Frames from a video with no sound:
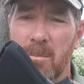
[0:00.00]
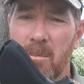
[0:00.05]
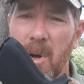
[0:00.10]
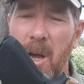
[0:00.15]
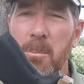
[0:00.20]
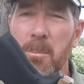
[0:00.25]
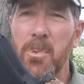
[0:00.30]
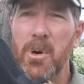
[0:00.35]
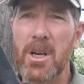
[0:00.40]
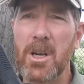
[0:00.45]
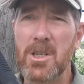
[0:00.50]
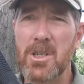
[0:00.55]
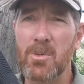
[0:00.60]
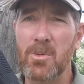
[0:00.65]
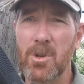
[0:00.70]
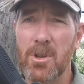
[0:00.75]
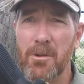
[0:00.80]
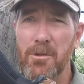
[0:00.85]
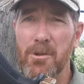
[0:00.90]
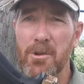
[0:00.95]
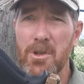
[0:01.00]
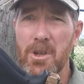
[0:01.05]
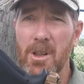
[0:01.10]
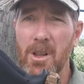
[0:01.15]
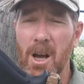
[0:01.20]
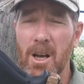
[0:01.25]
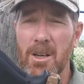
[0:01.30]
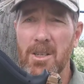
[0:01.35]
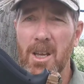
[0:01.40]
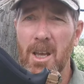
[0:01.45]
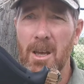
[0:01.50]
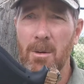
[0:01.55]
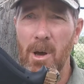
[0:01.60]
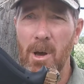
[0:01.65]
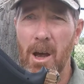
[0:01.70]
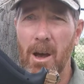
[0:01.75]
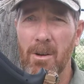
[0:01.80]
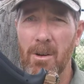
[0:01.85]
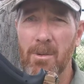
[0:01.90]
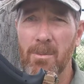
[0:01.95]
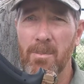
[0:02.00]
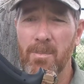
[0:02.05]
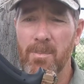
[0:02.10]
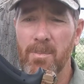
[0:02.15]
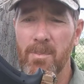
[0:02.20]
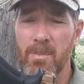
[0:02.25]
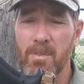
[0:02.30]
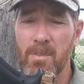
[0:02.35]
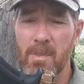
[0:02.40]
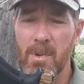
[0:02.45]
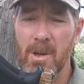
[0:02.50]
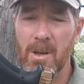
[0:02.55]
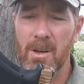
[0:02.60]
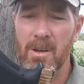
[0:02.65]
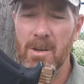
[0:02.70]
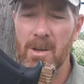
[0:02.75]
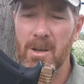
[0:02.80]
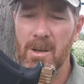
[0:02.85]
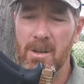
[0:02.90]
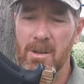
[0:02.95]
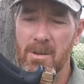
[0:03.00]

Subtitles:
My impression when the first Glocks came out, and